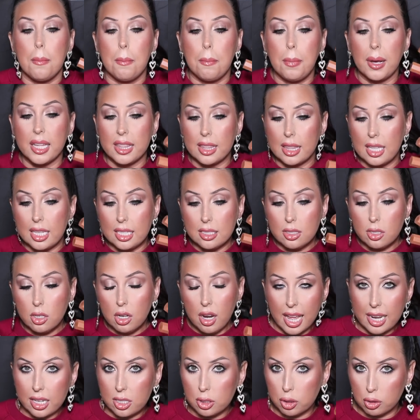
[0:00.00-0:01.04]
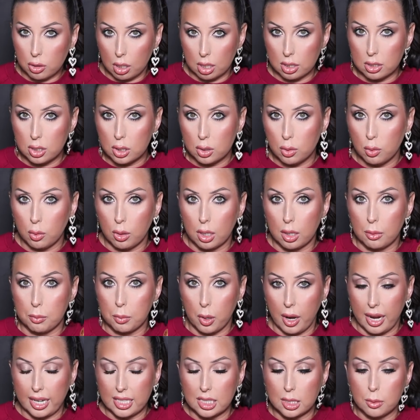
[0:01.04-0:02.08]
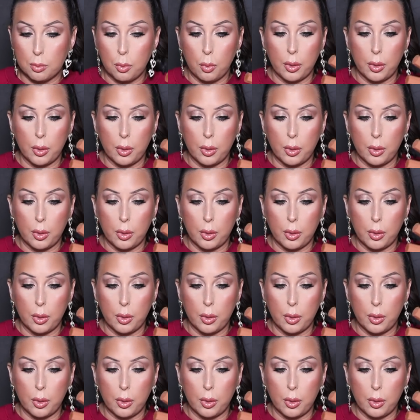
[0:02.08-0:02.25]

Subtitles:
but these are at a drugstore price